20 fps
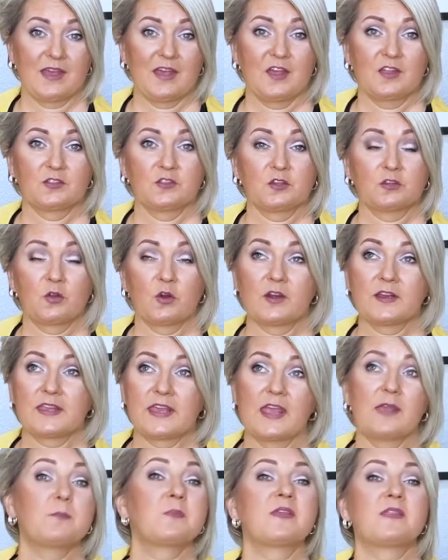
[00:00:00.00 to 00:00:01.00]
The Lord
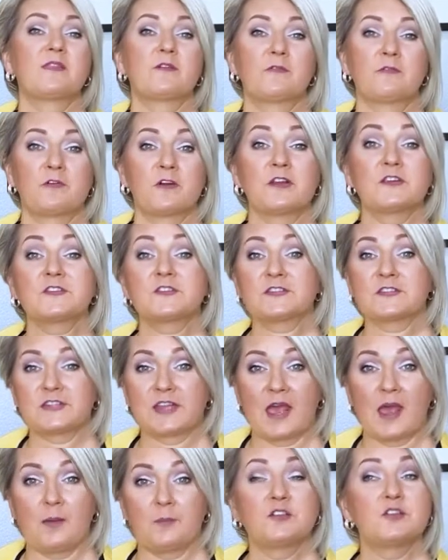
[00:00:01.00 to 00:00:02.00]
gave me the first
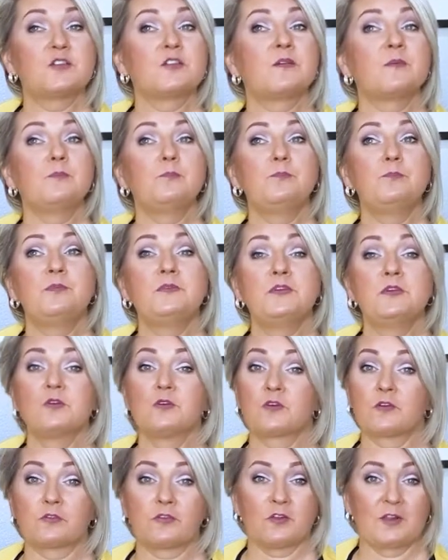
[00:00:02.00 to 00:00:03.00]
step to the
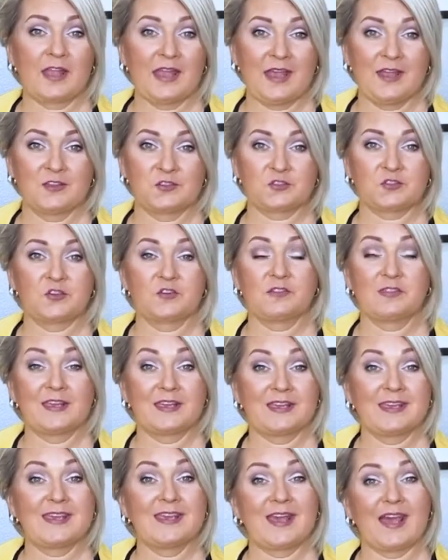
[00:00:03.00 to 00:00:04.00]
beautiful answer
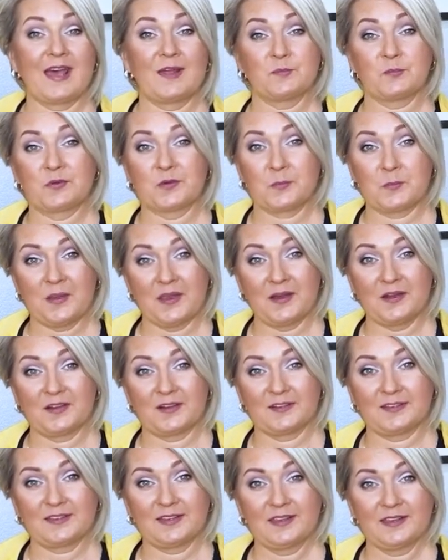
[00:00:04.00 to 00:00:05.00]
that He had
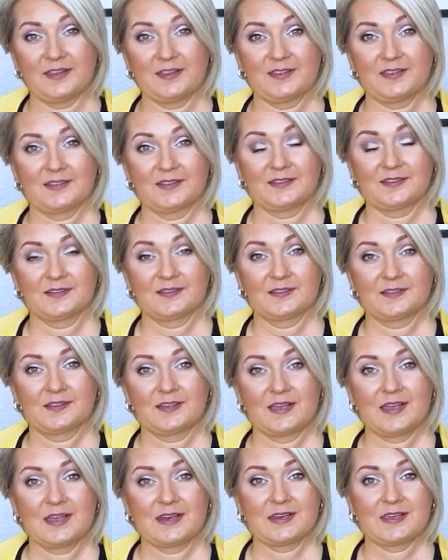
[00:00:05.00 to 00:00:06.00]
prepared.
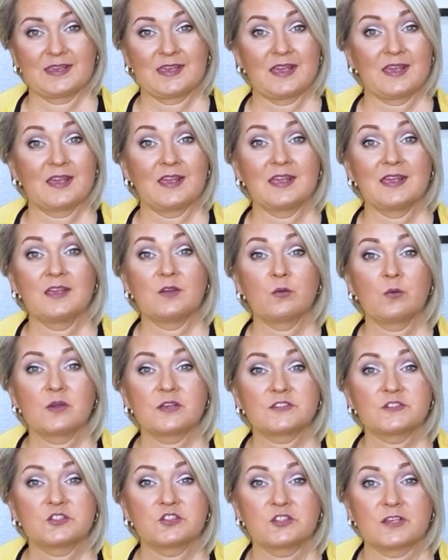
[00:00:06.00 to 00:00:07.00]
And again, it
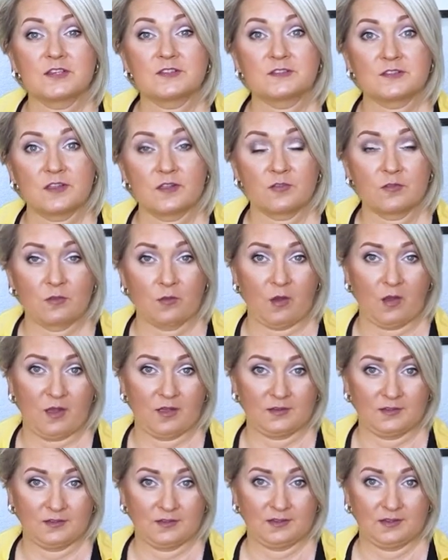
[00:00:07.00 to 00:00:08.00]
was just a
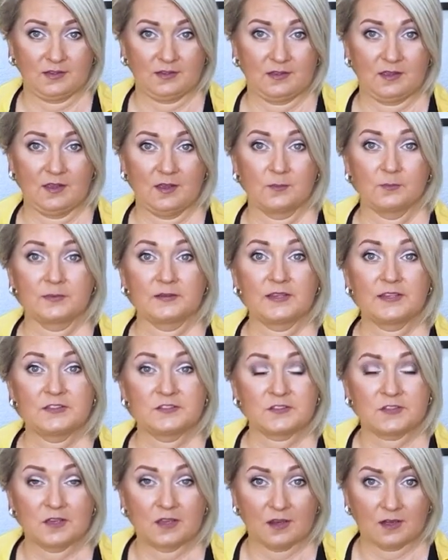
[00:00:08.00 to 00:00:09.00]
thought.
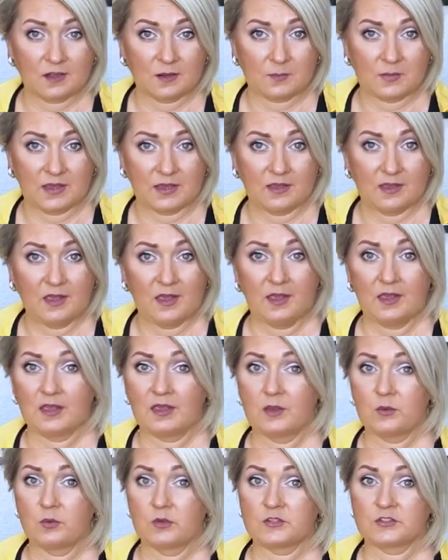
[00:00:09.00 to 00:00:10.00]
Please hear me.
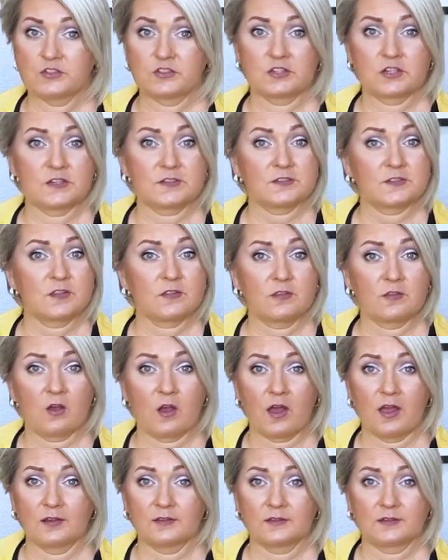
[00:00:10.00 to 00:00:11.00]
It was just a
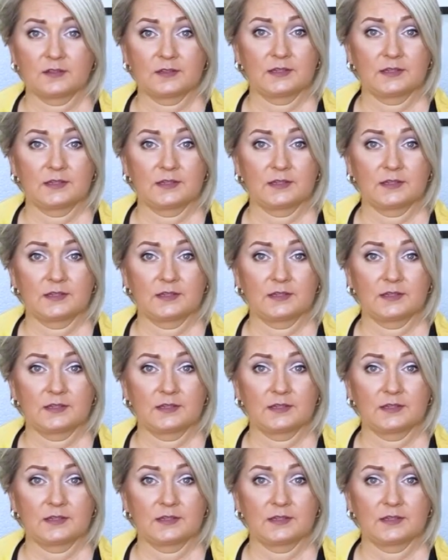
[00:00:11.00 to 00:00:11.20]
thought.